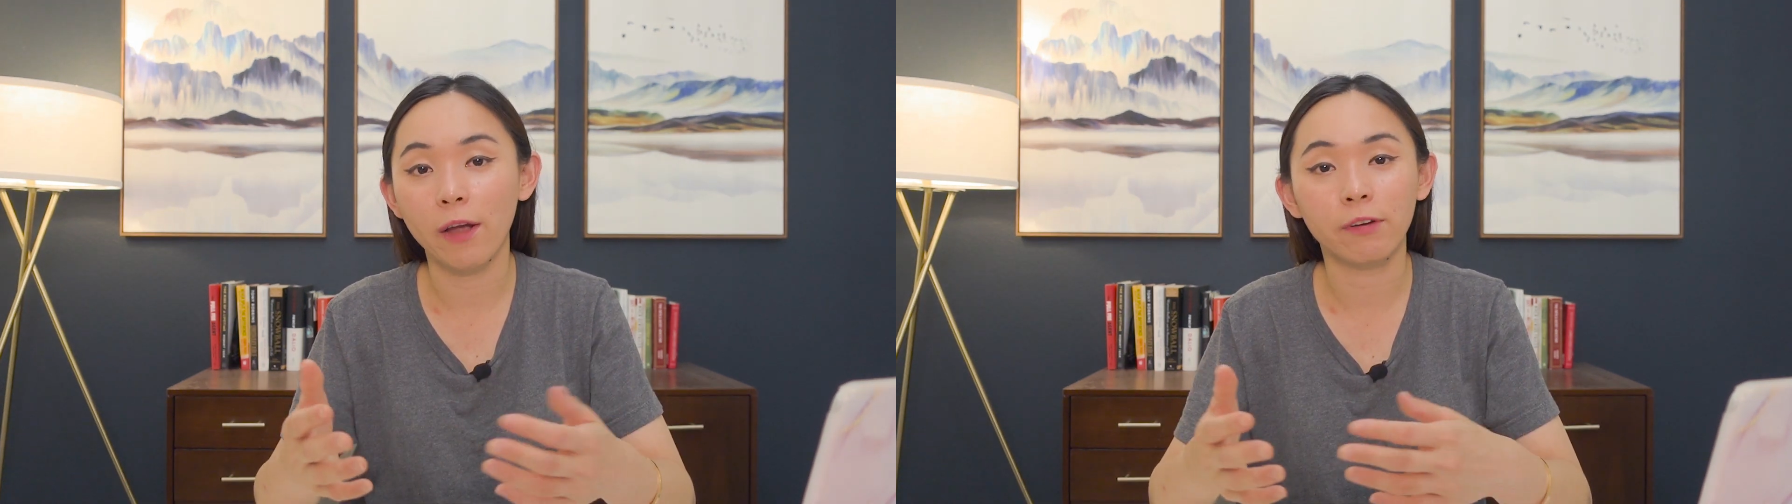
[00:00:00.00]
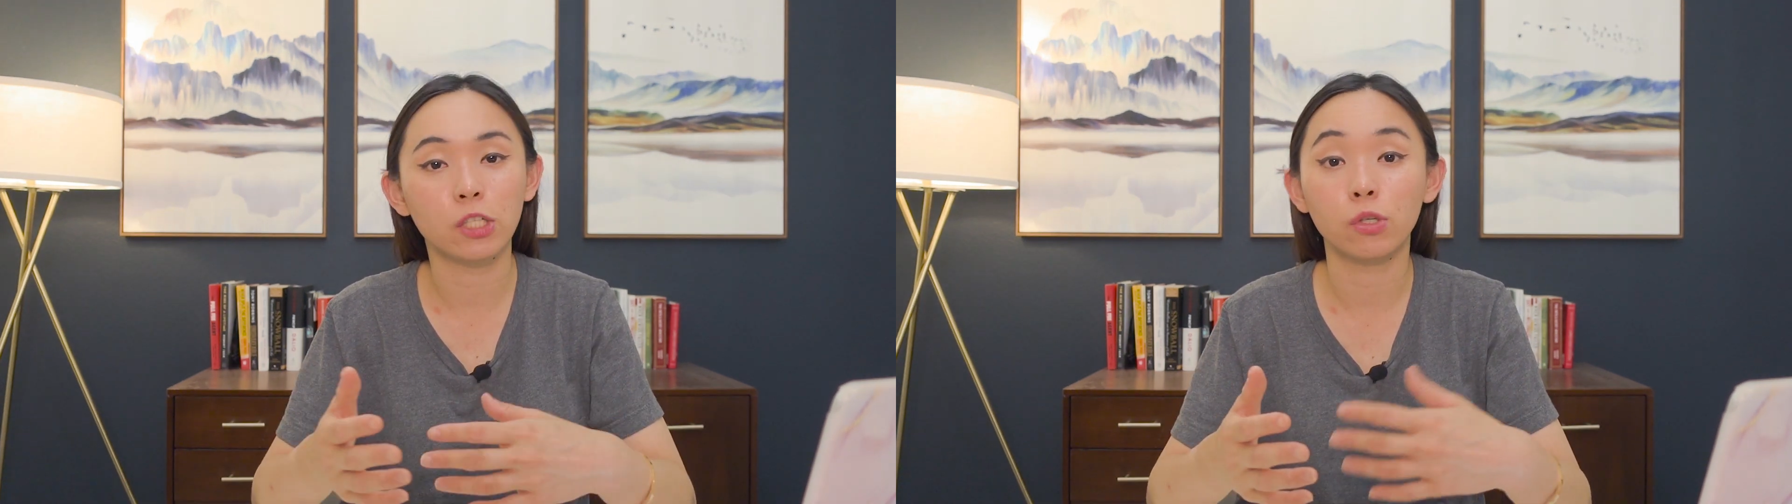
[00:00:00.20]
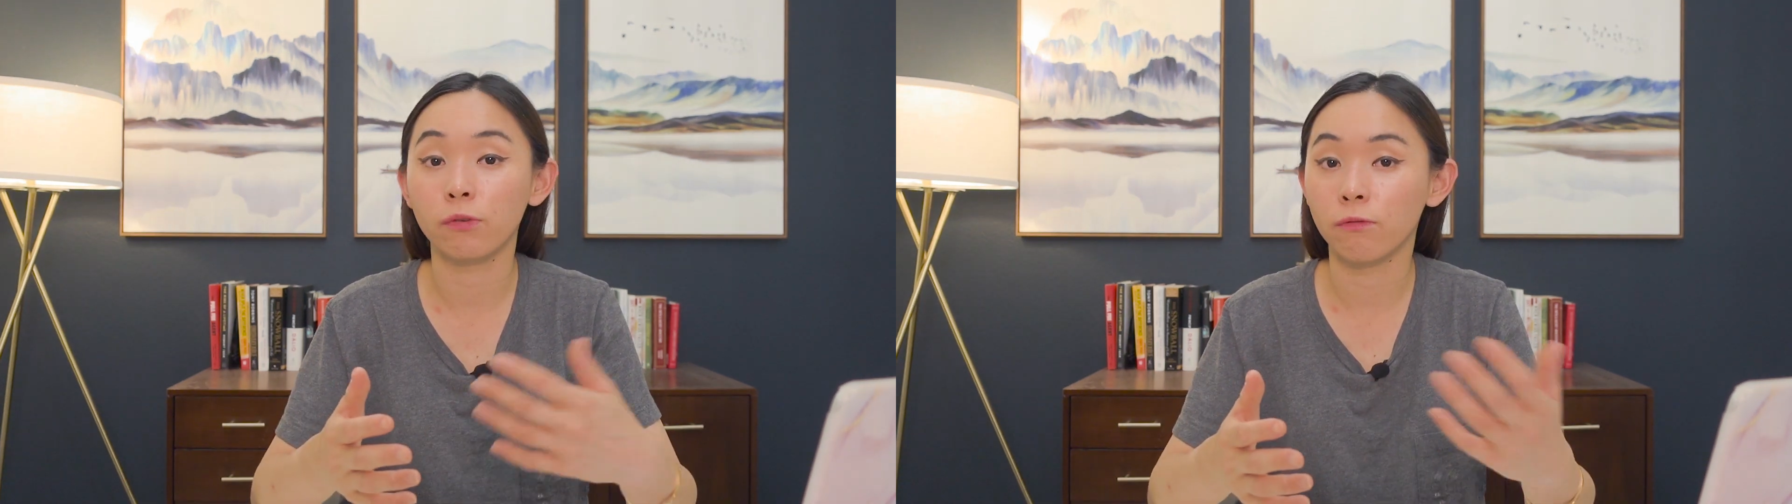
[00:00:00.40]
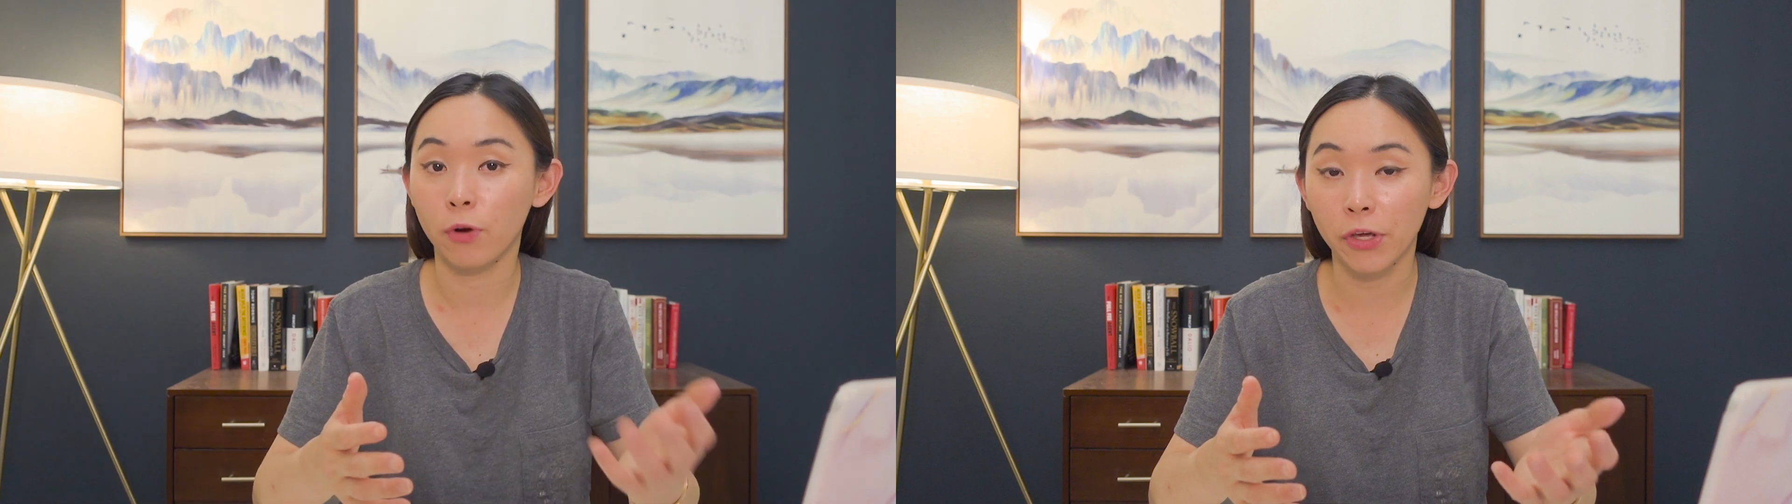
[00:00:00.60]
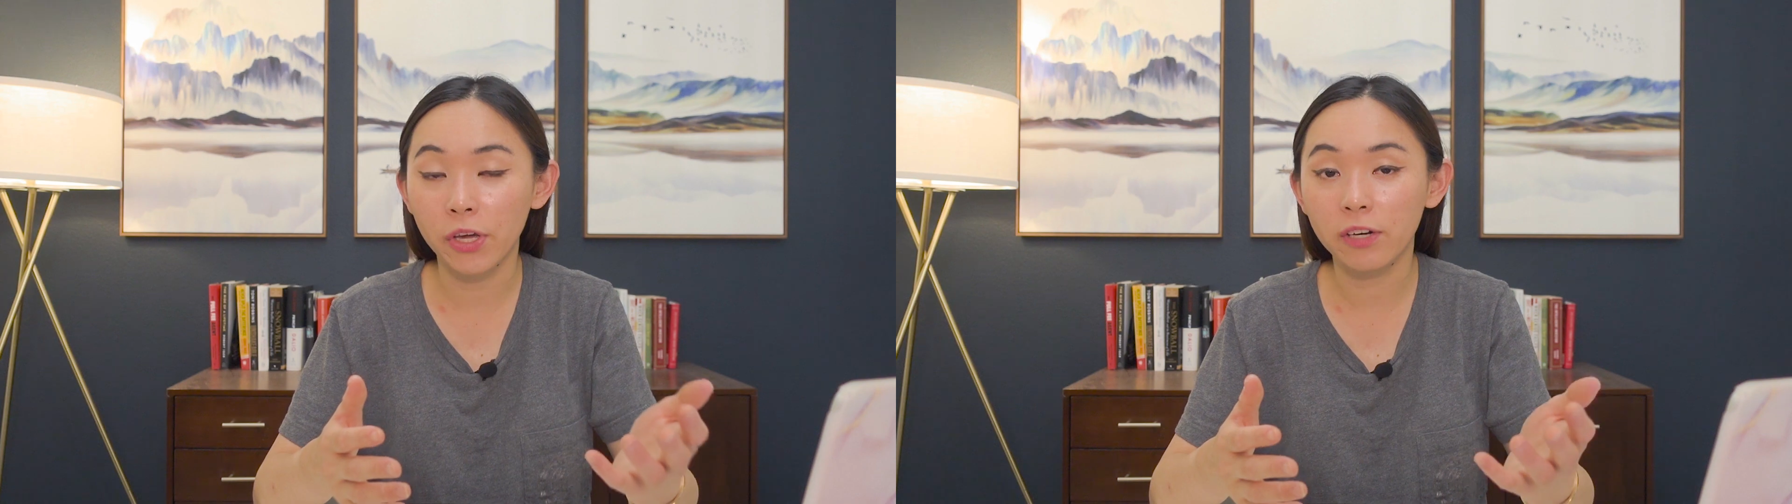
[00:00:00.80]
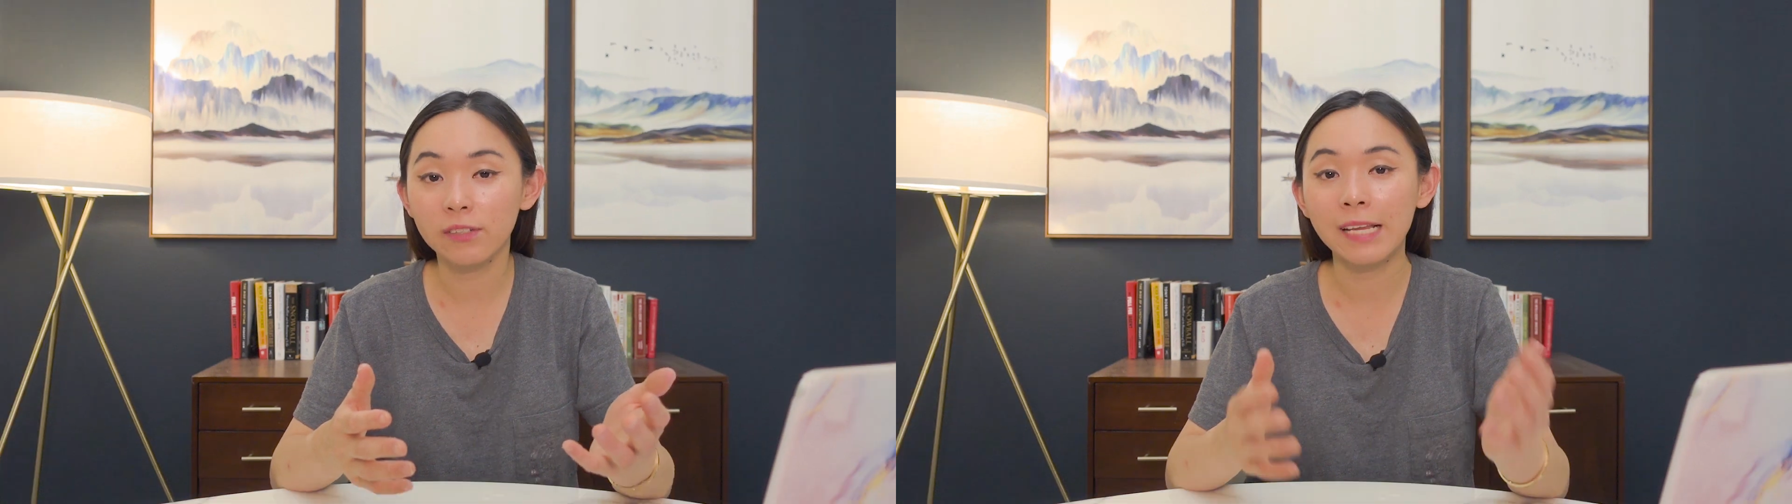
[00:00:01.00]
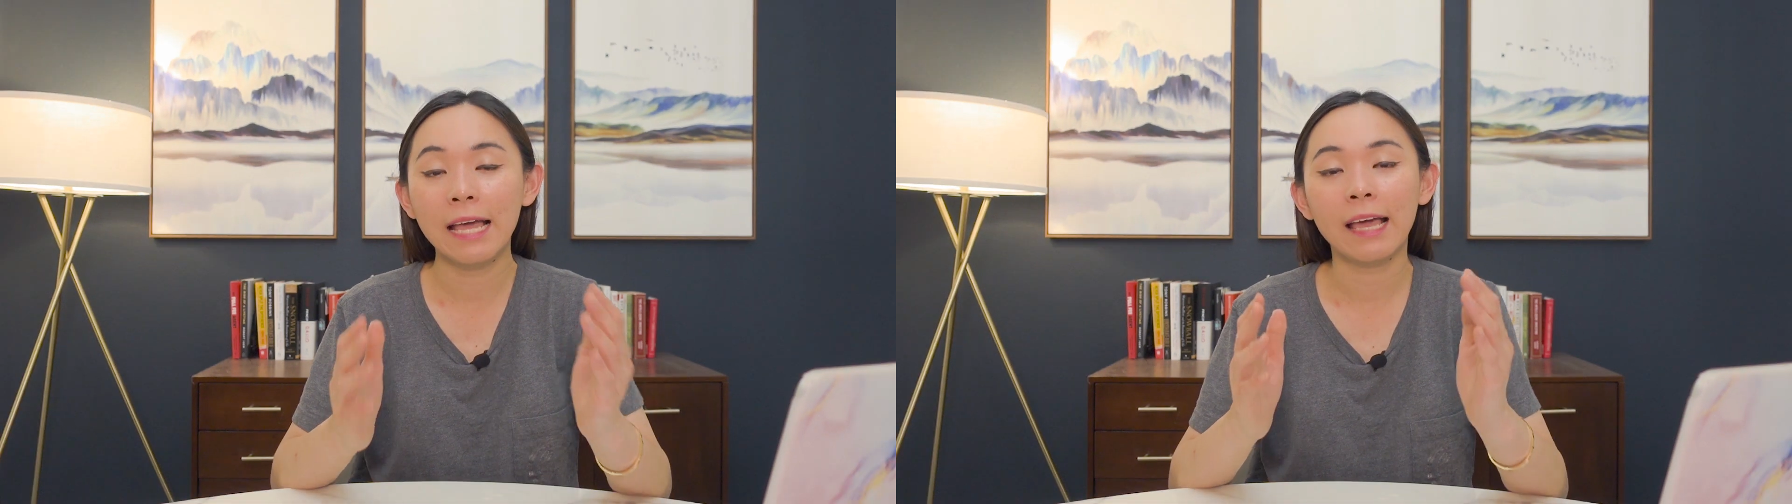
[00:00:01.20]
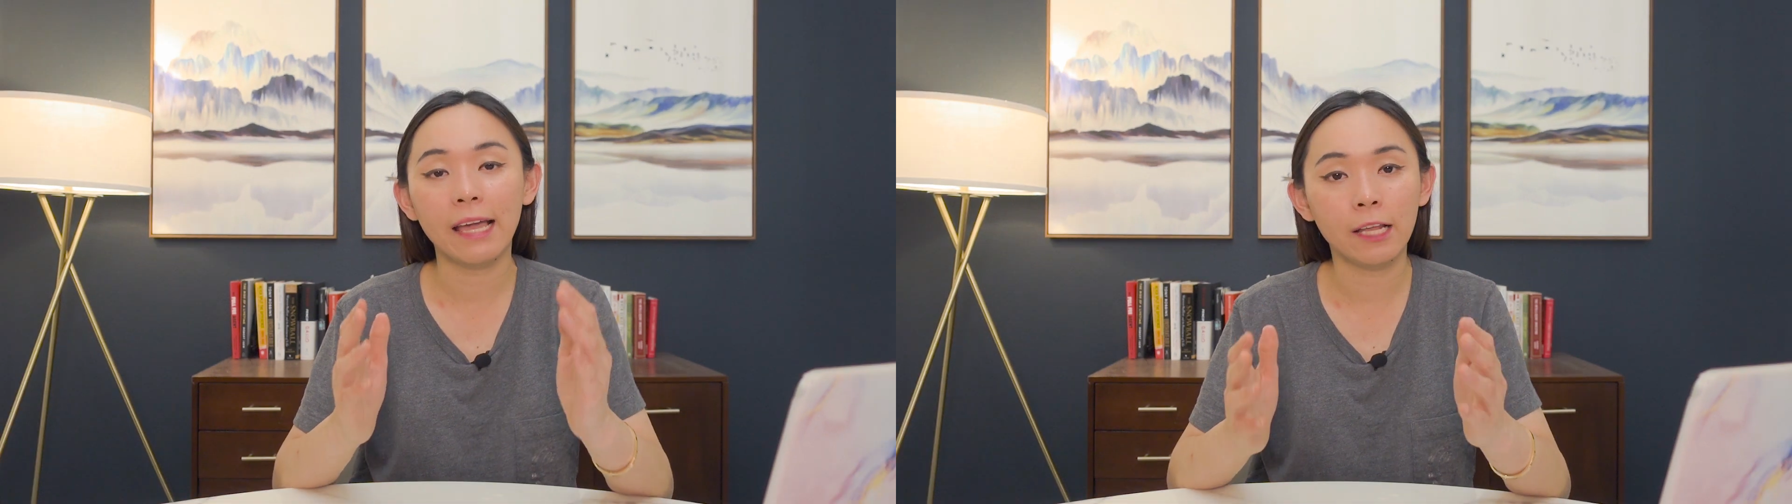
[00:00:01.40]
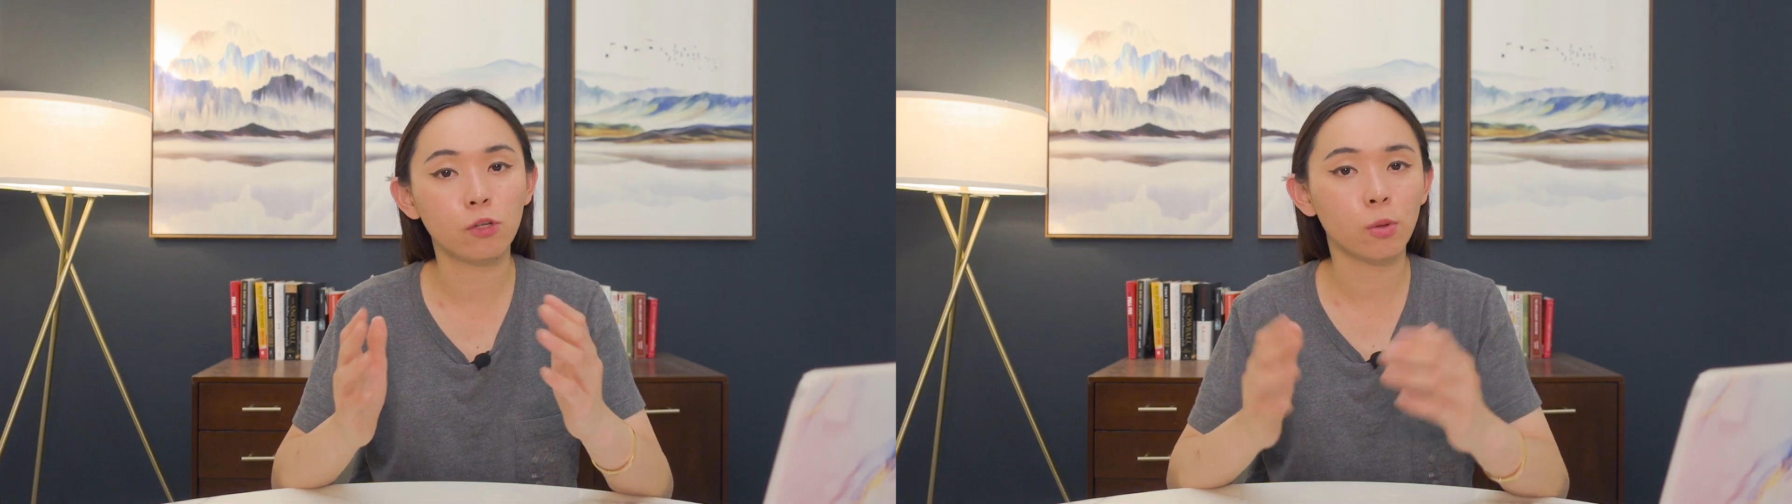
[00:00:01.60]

every 2 to 4 years. In